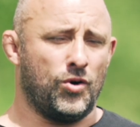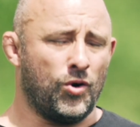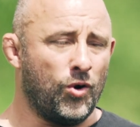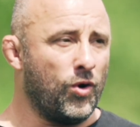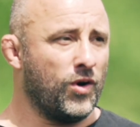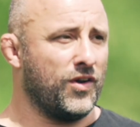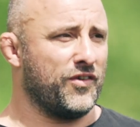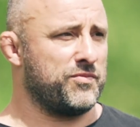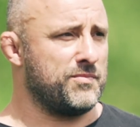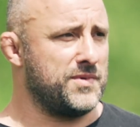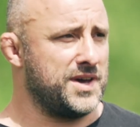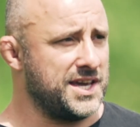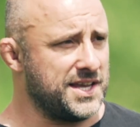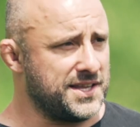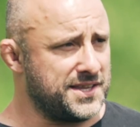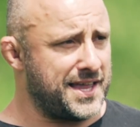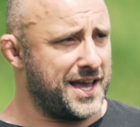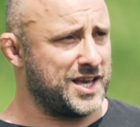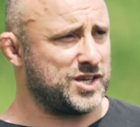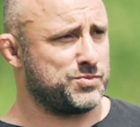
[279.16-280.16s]
all of
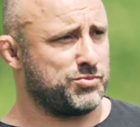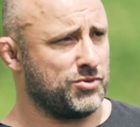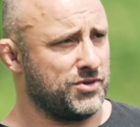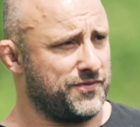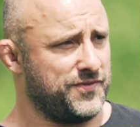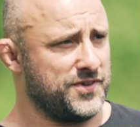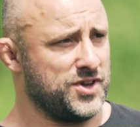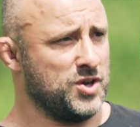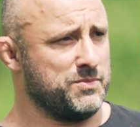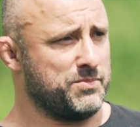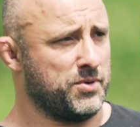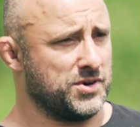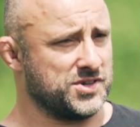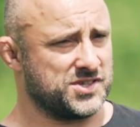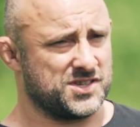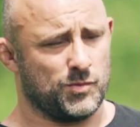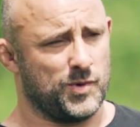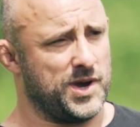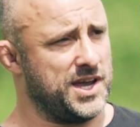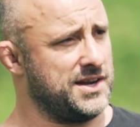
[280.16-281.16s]
me desperate for you boys
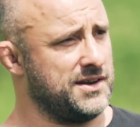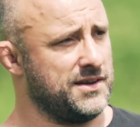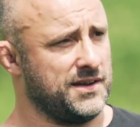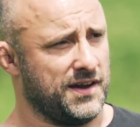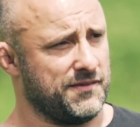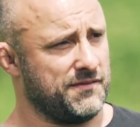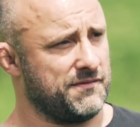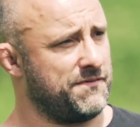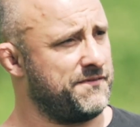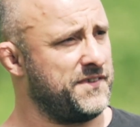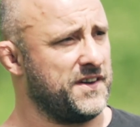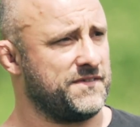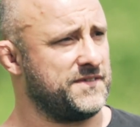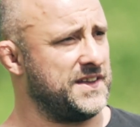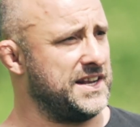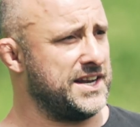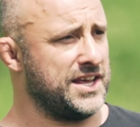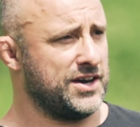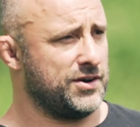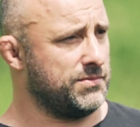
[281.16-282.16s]
to win
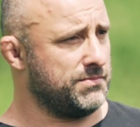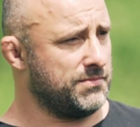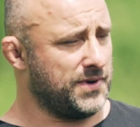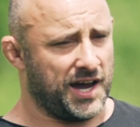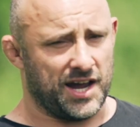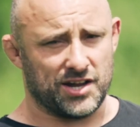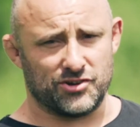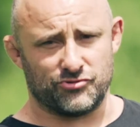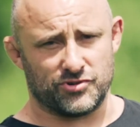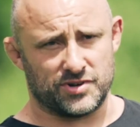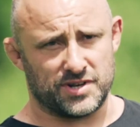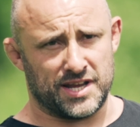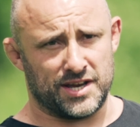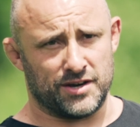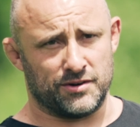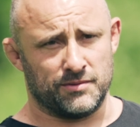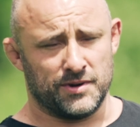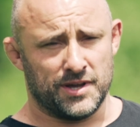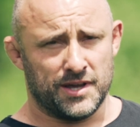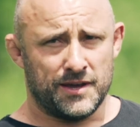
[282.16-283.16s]
50 0, 100 0.